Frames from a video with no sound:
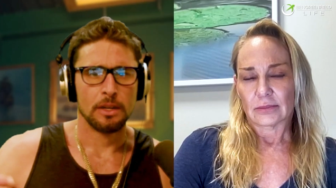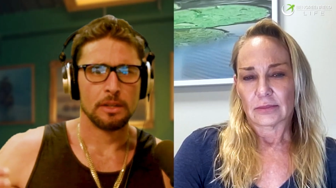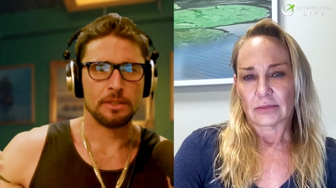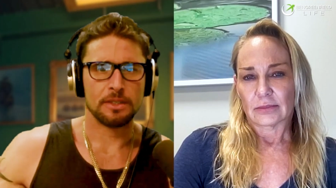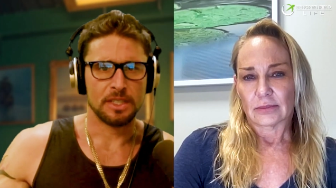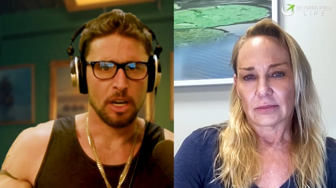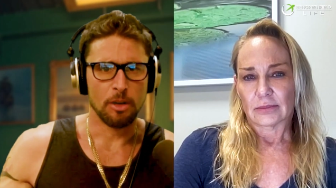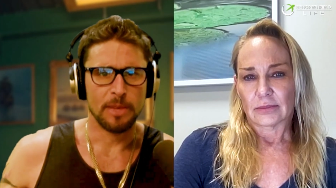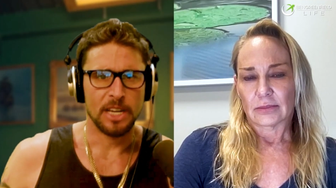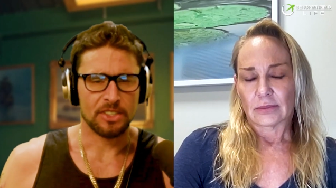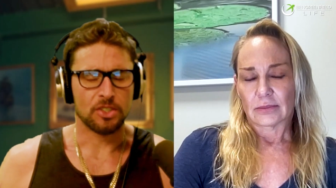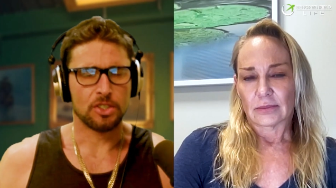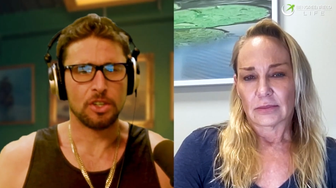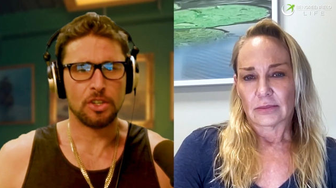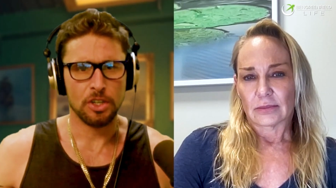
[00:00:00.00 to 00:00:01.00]

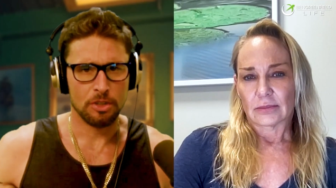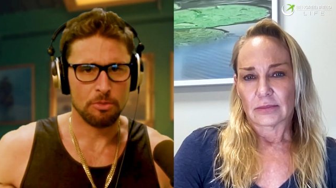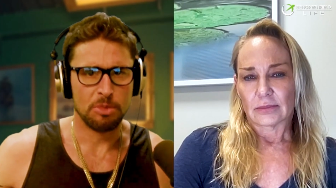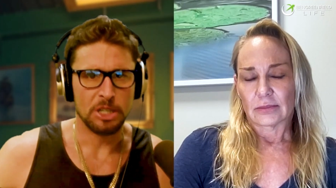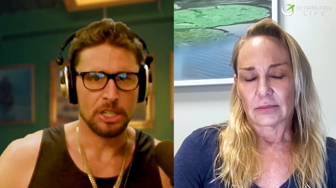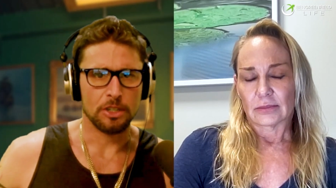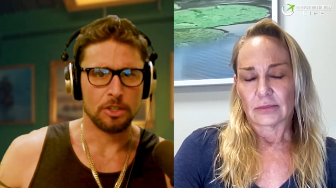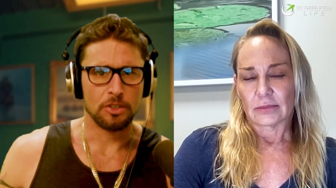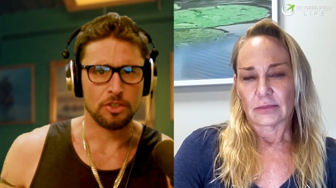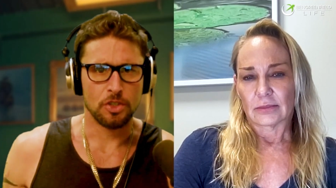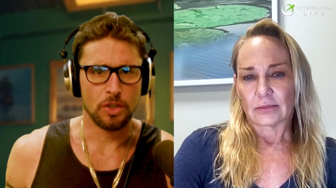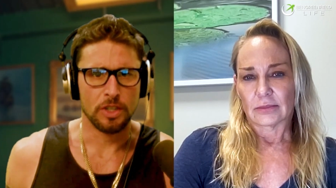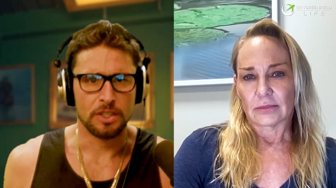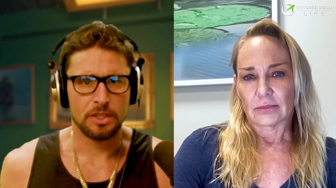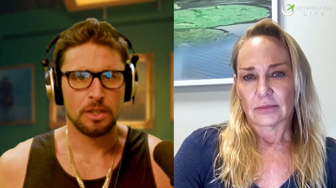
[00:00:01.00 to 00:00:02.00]
Speaker 1: Selbex could be a good
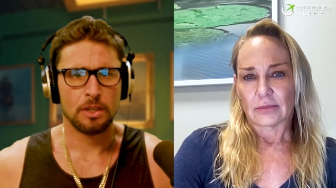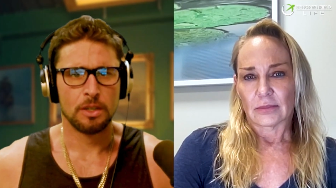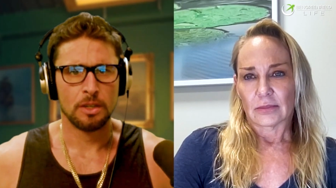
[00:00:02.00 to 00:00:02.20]
choice.